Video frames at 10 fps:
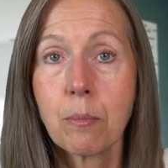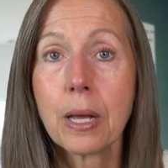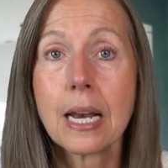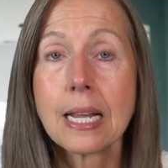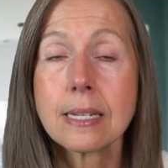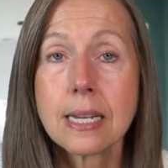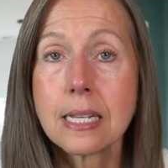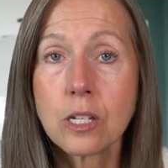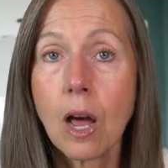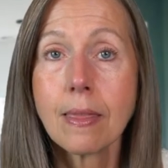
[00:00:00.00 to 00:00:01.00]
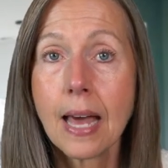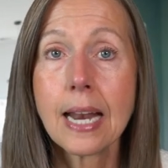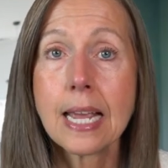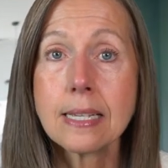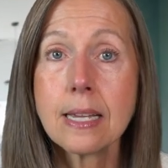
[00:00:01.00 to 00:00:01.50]
But it's not
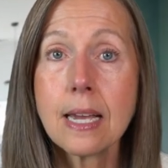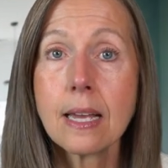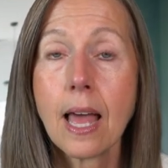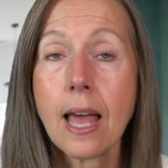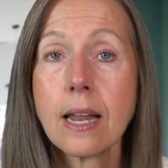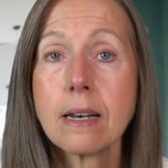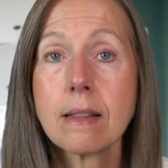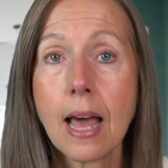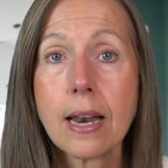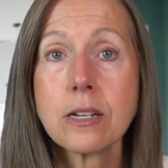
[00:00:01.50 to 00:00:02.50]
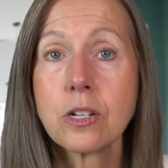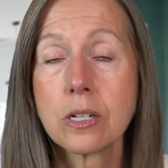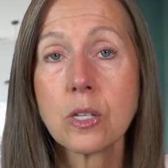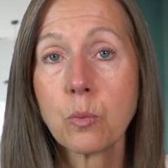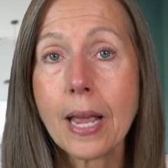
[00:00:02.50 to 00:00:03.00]
that easy. And that is
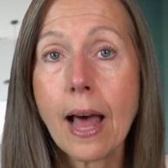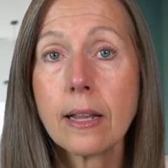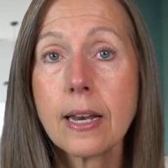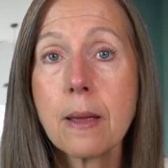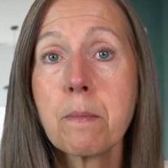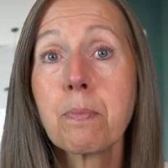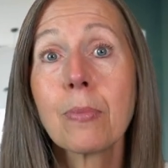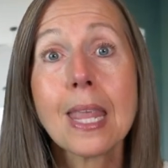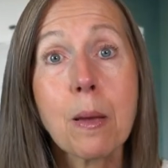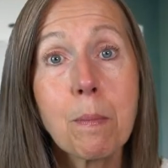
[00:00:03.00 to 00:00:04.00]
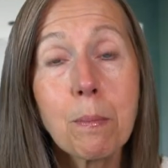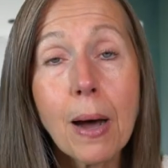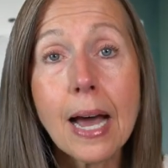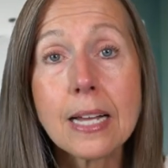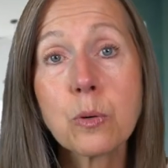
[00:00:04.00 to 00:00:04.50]
just the reality.
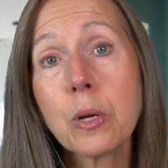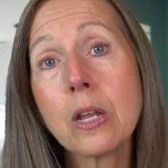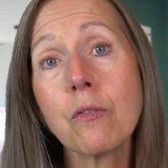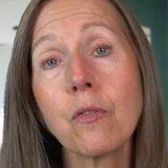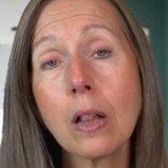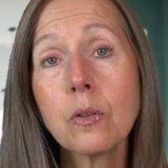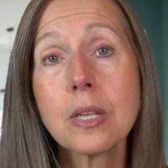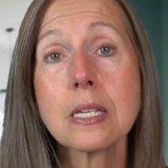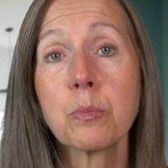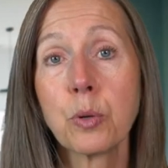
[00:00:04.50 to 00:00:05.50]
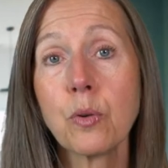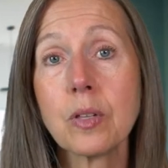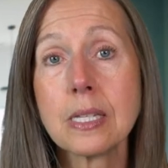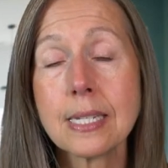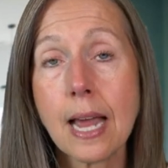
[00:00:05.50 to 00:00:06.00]
But when you follow these
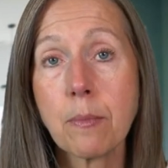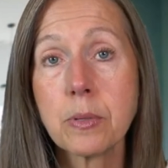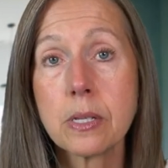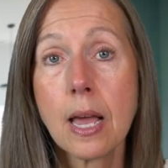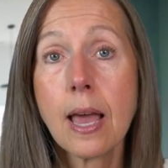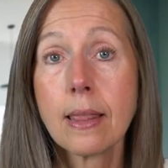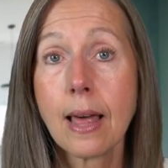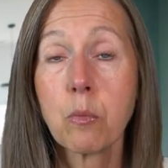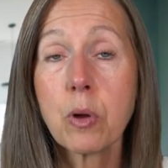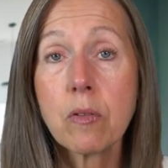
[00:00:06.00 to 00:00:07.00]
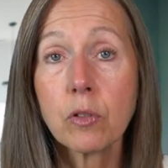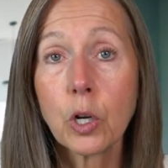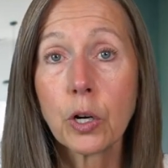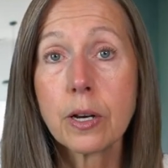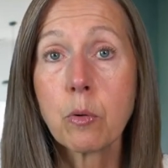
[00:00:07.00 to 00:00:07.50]
proven steps that we've
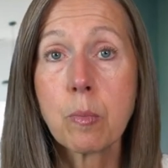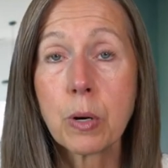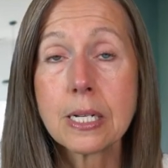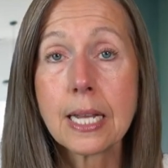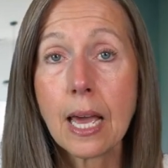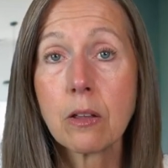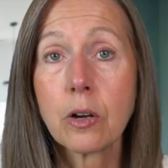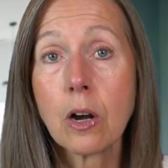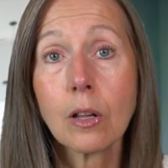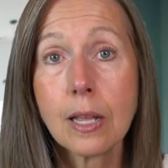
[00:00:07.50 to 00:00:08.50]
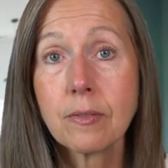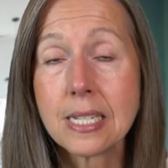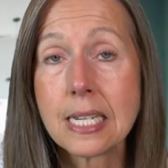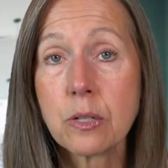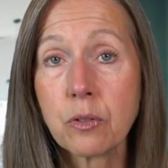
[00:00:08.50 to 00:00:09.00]
learned and we put together in our Live
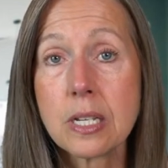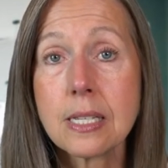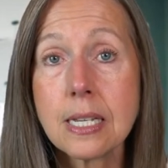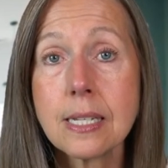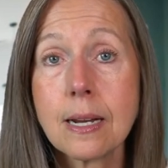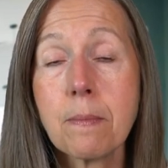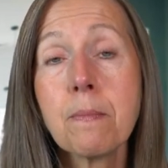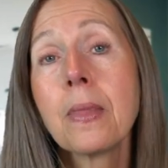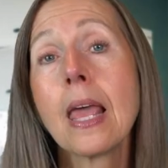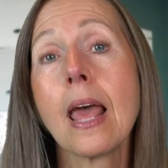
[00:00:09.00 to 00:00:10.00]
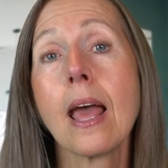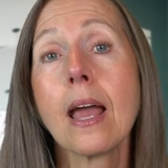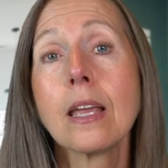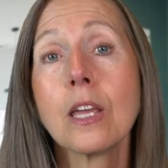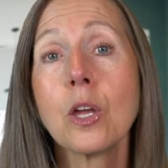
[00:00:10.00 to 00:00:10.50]
Disease-Free system,
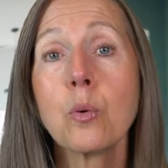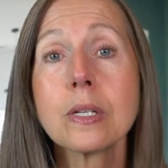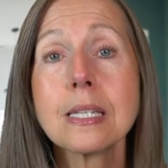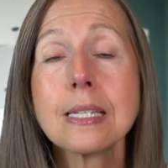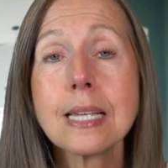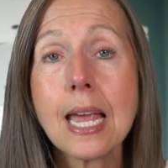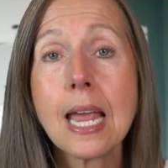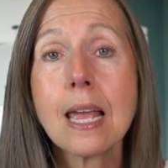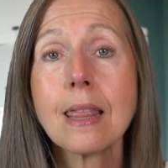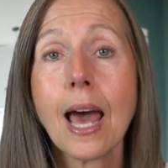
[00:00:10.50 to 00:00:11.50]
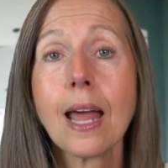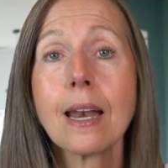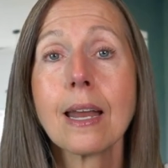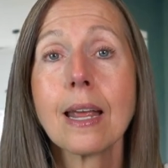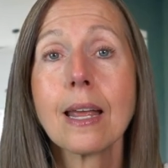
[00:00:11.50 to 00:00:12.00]
you will see
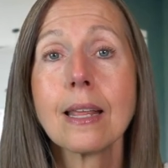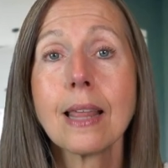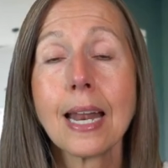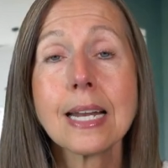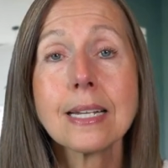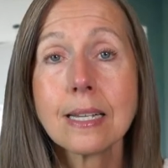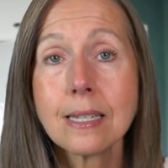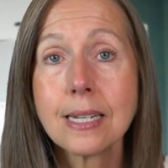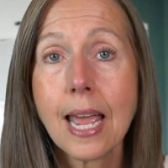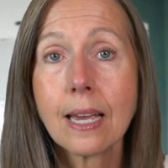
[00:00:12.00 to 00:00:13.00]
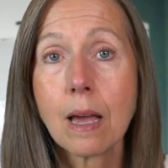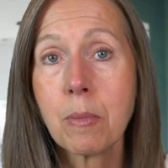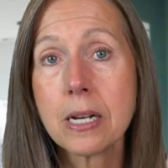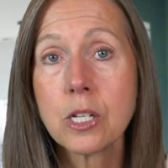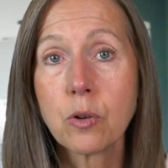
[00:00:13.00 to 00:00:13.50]
that it does take a
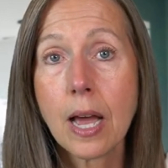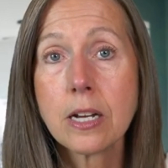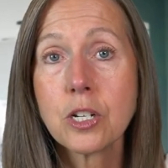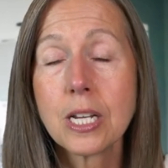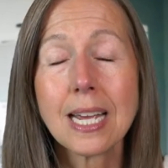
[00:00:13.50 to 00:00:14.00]
bit of strategy.